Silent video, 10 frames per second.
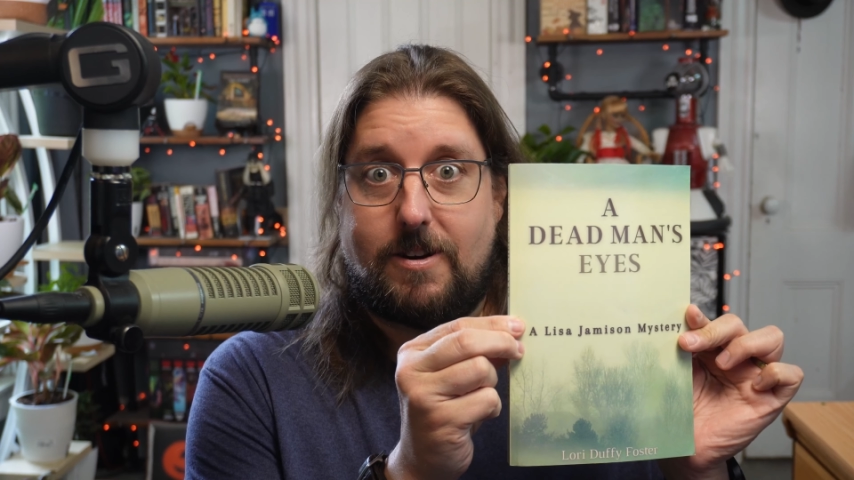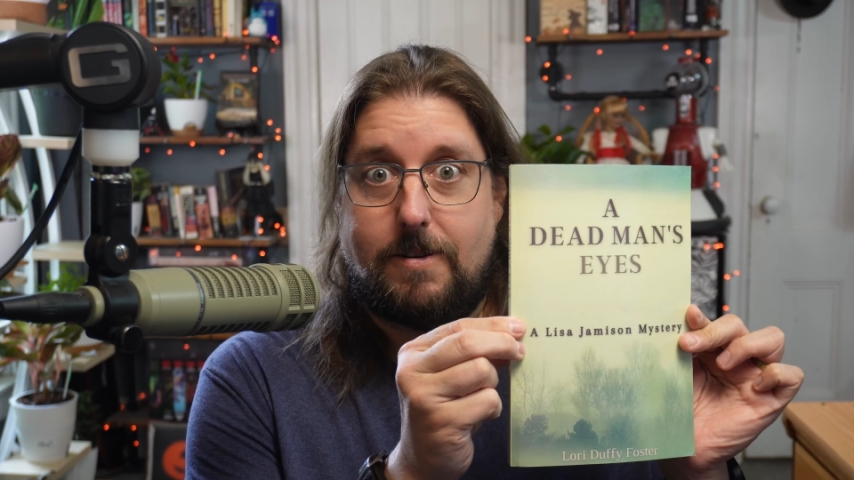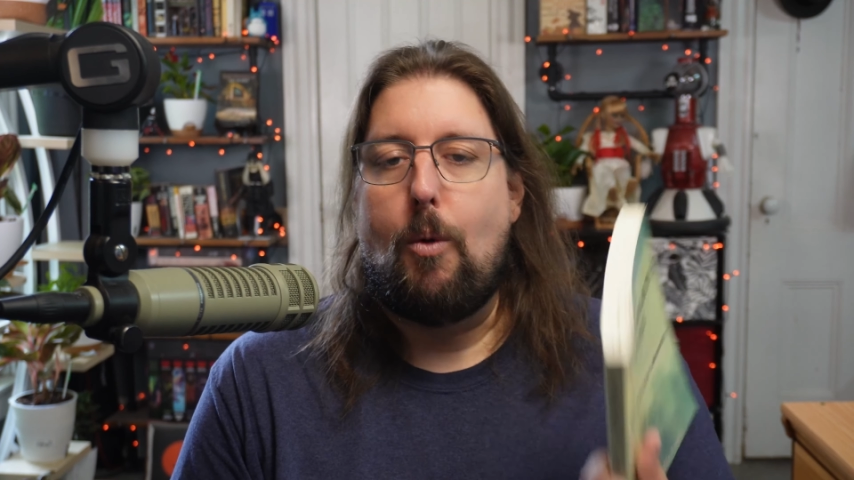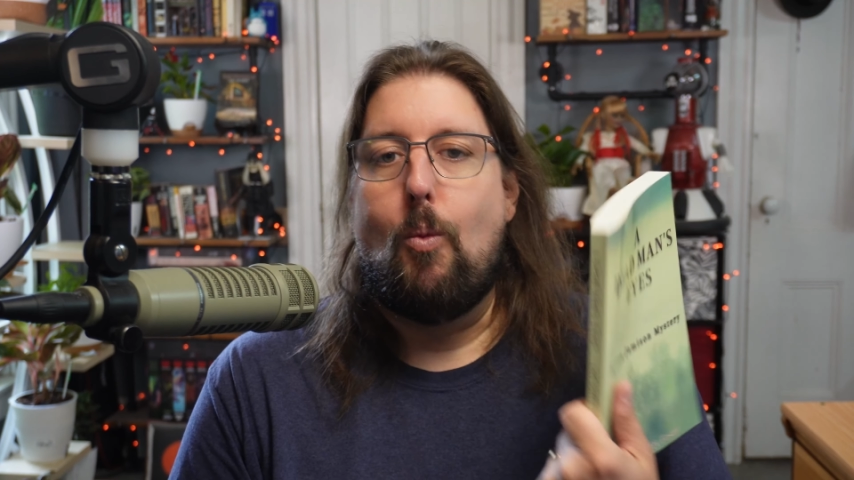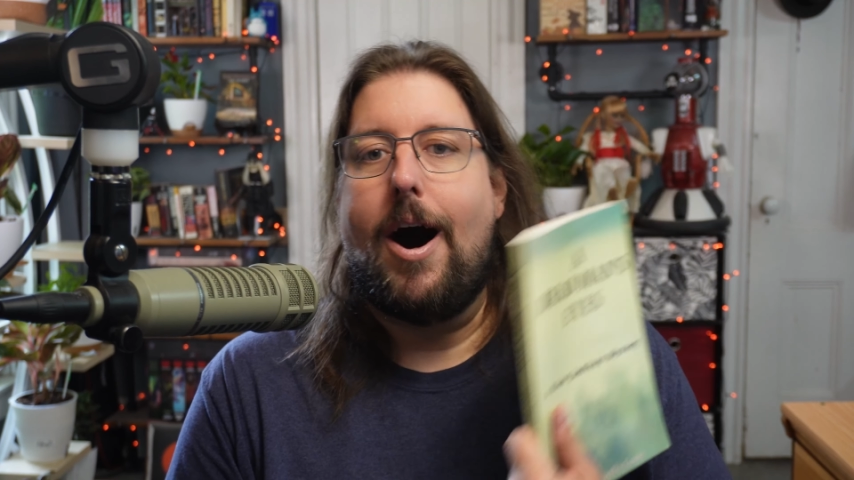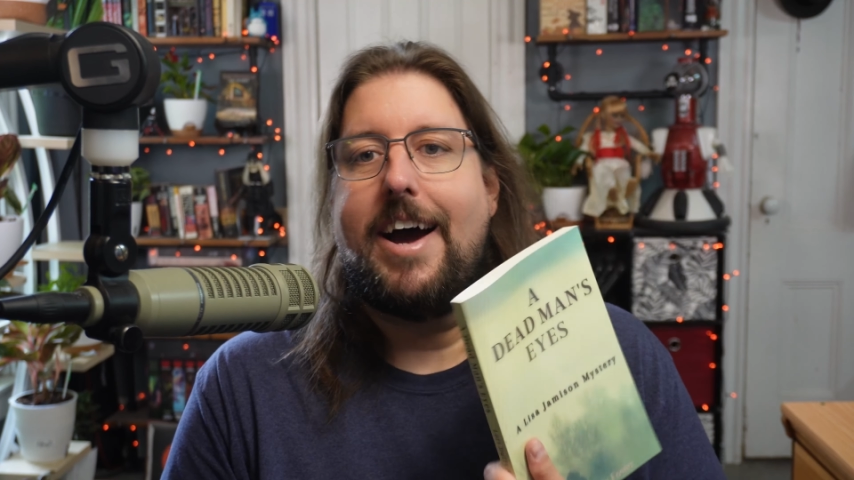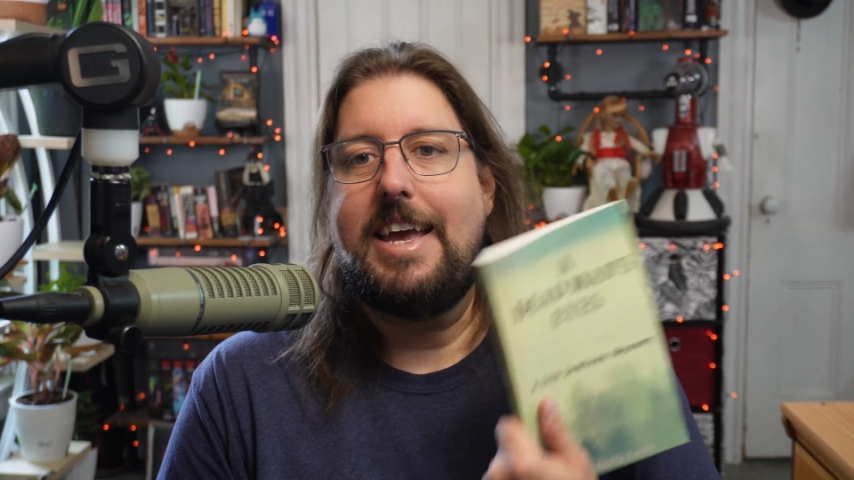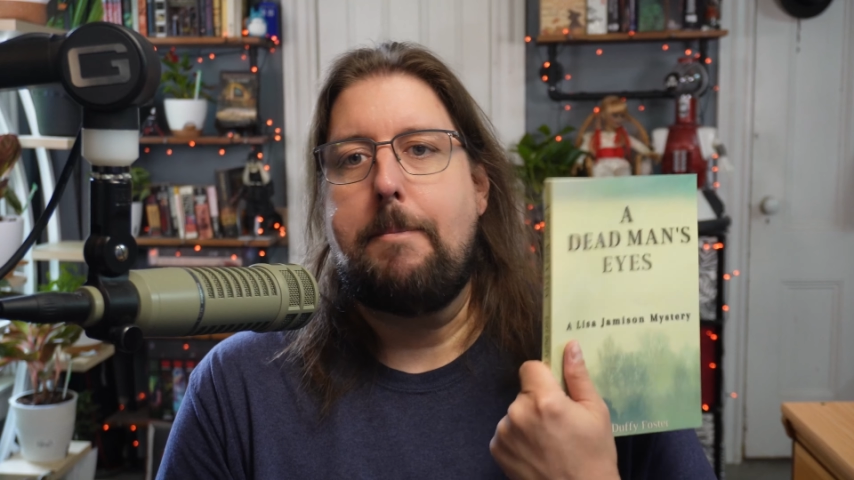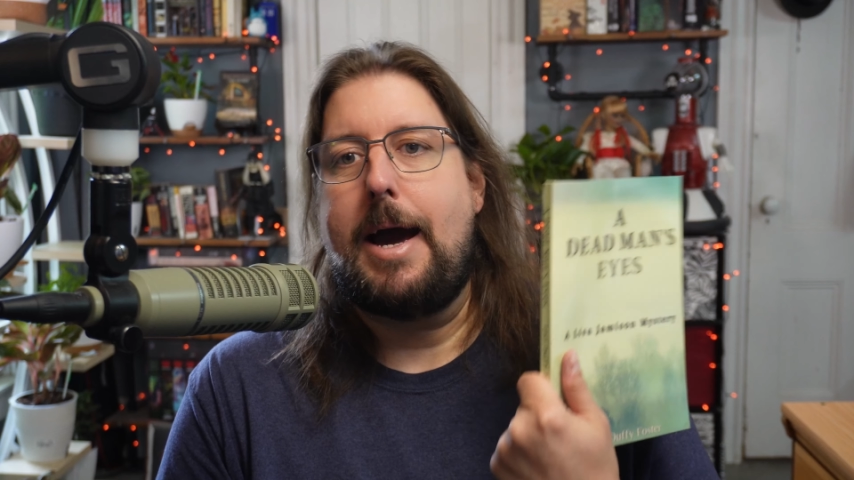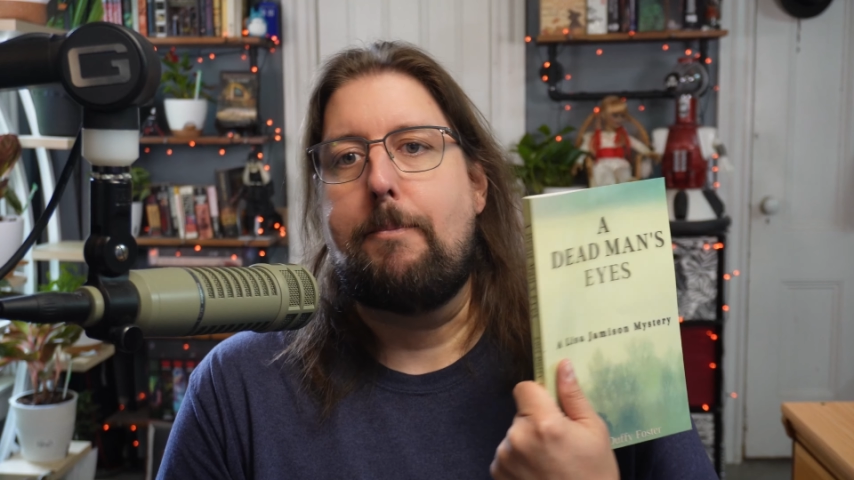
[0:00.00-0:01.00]
Now, why
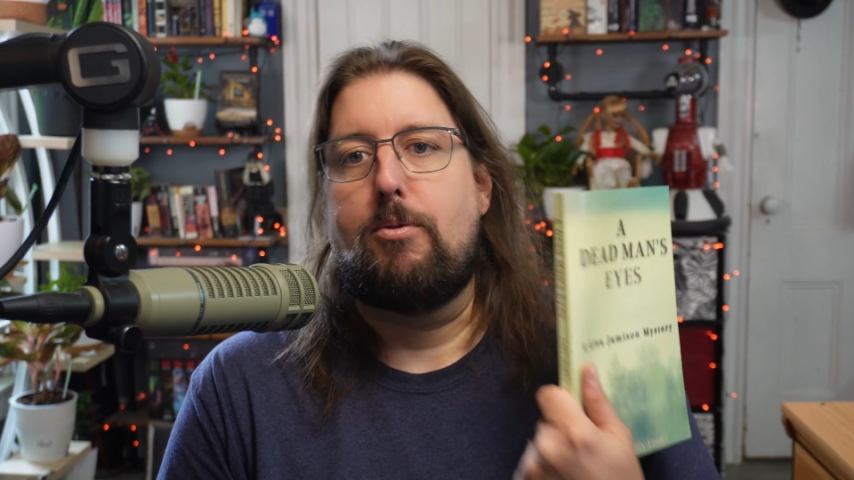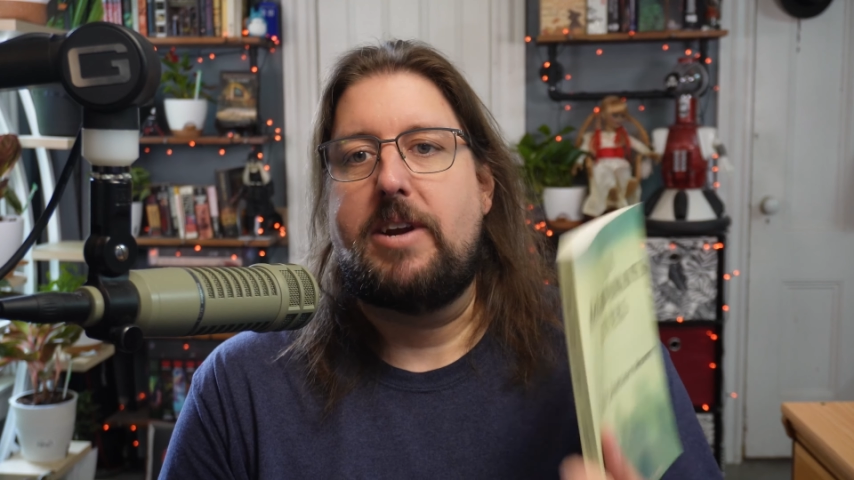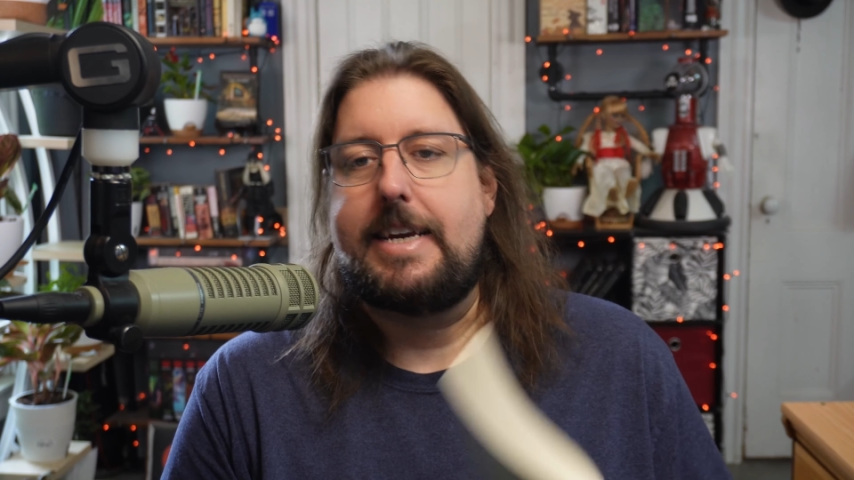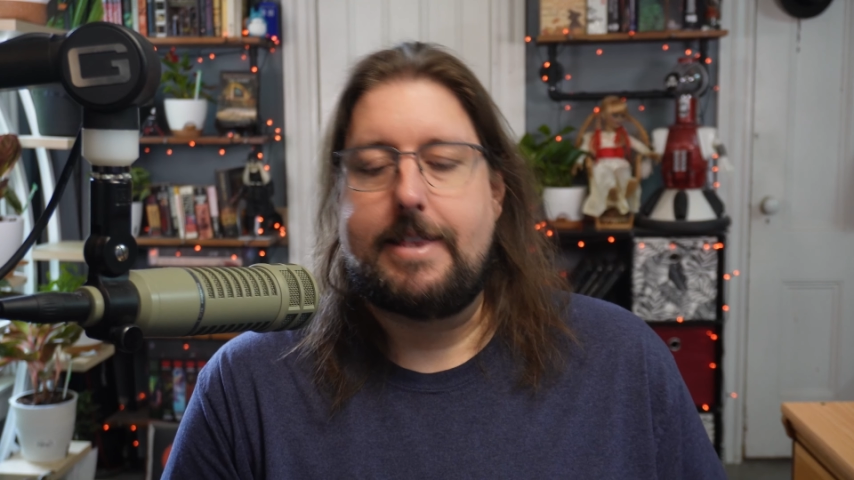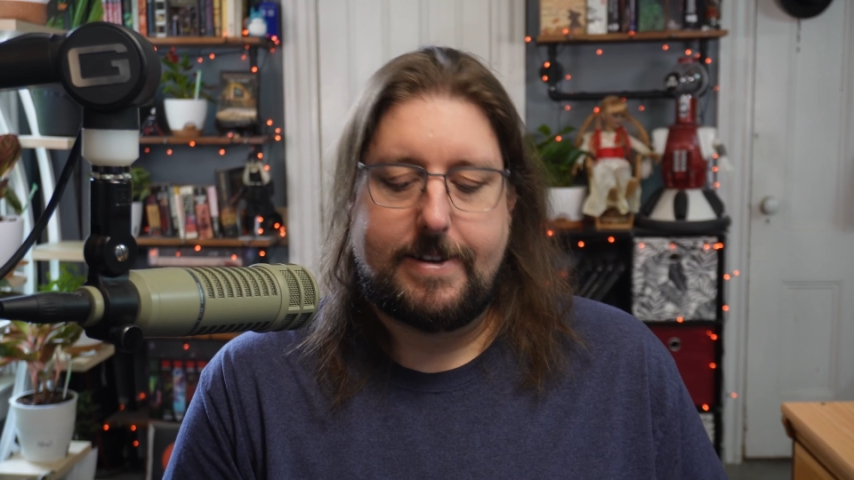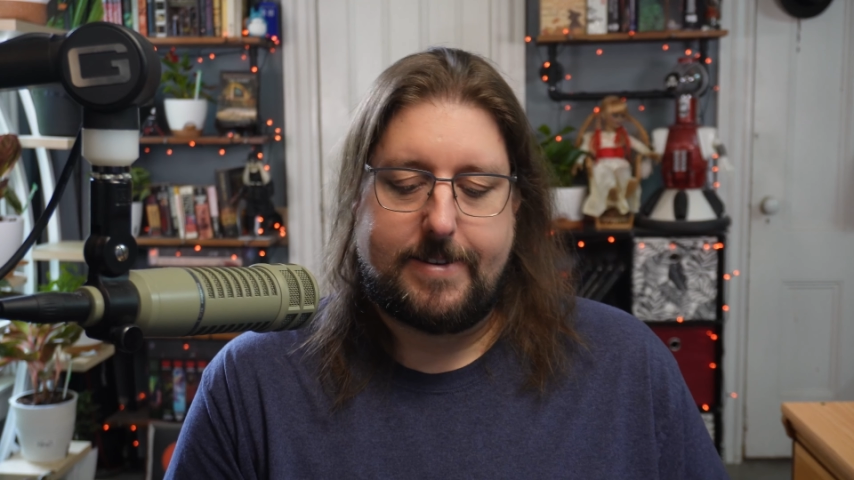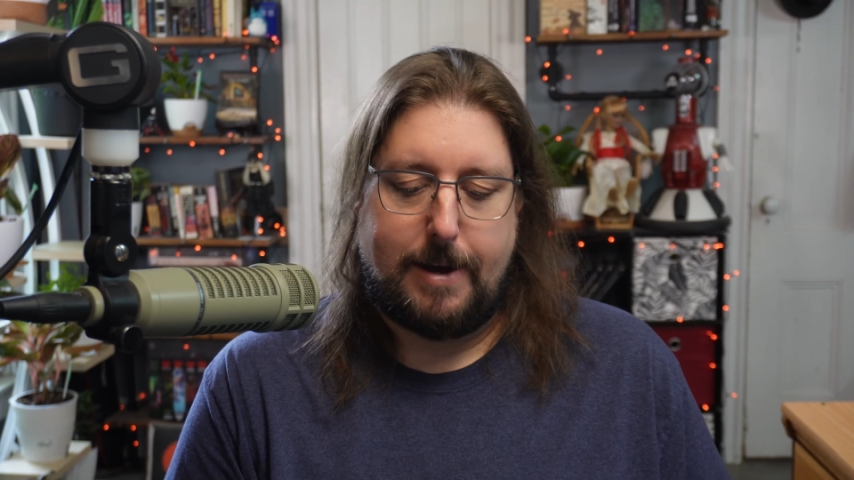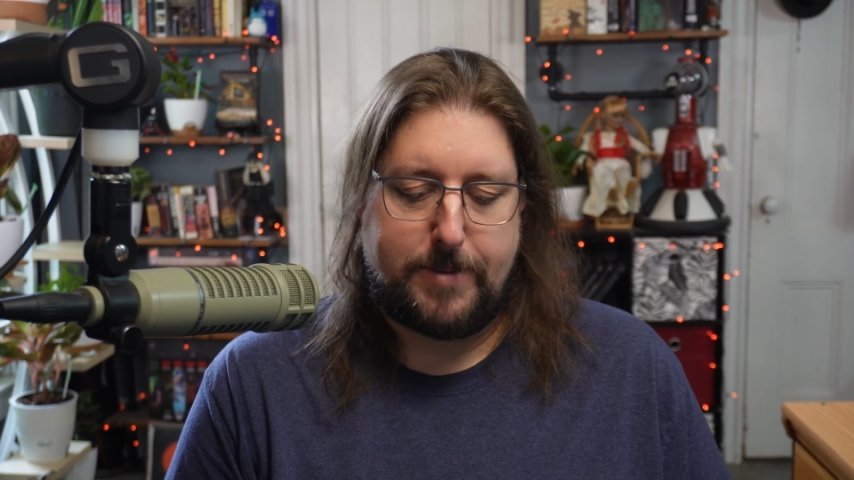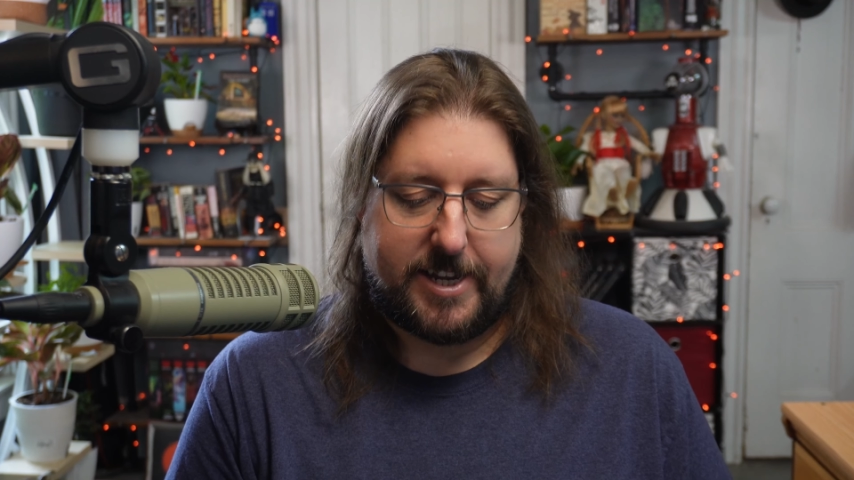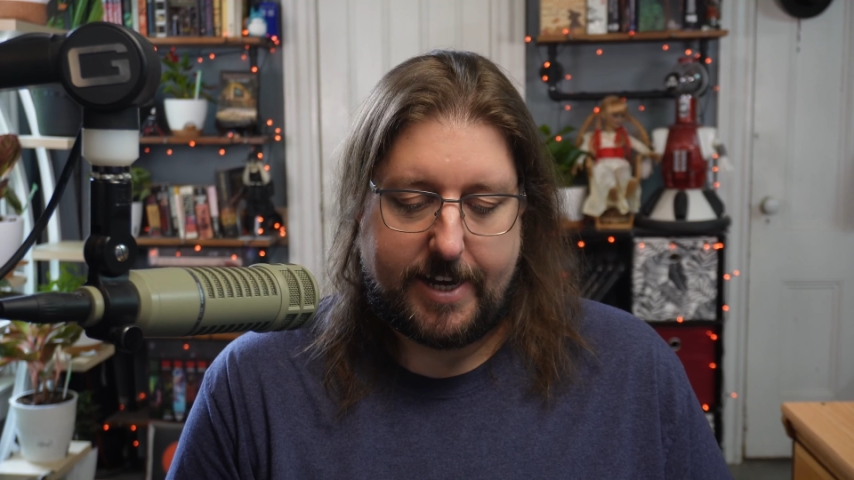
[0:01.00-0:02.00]
am I bringing this
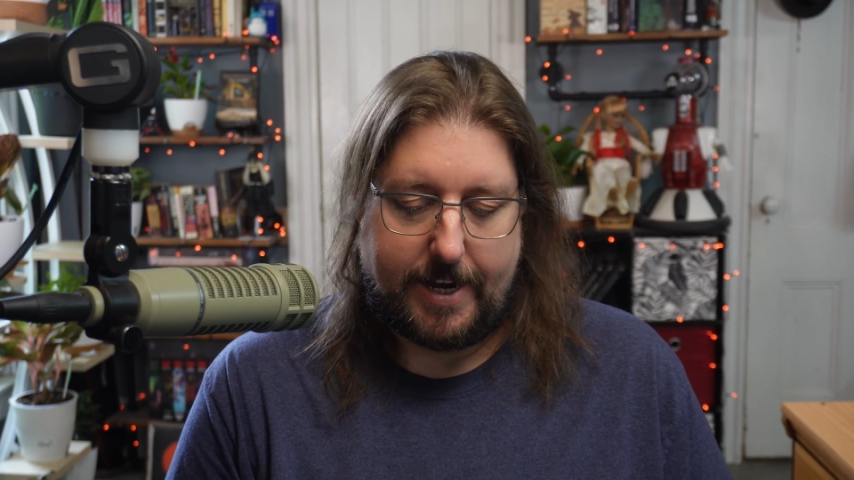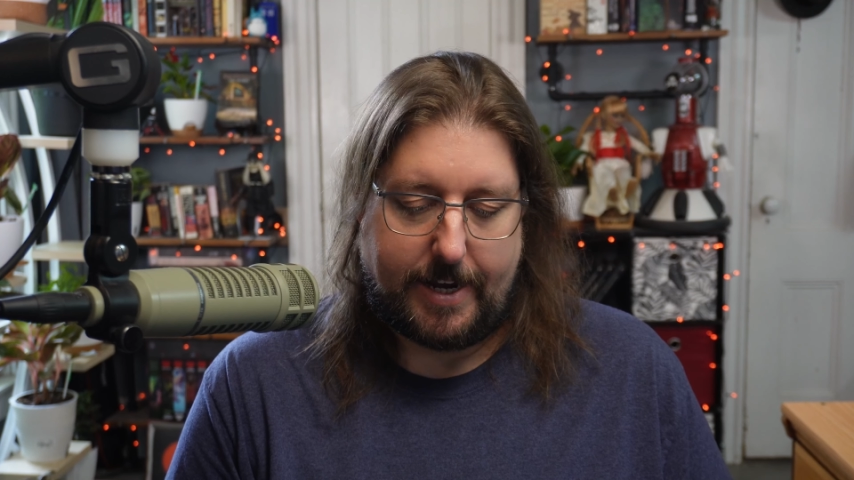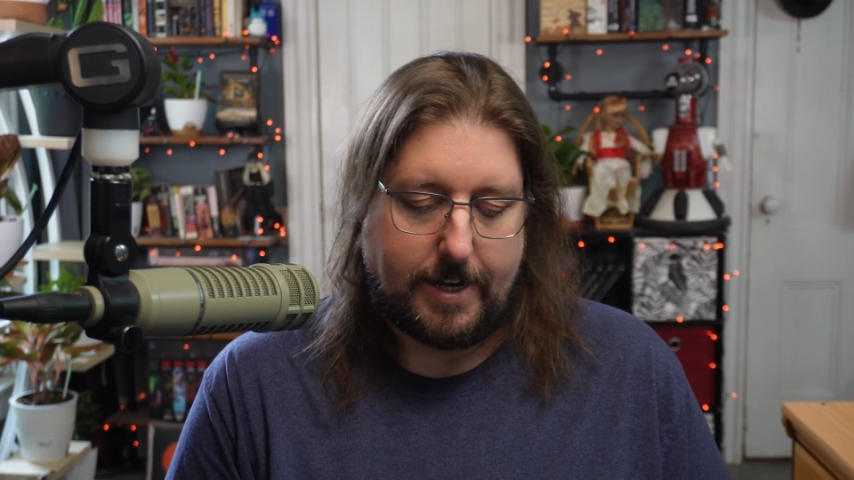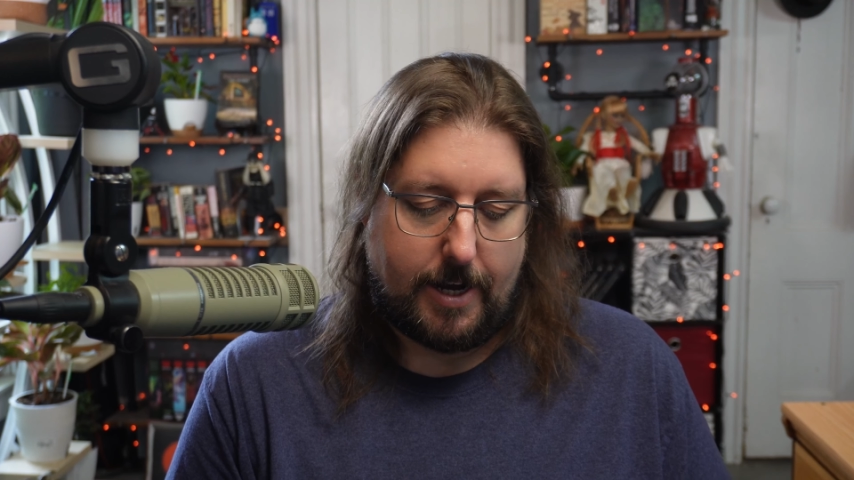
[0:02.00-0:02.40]
up today?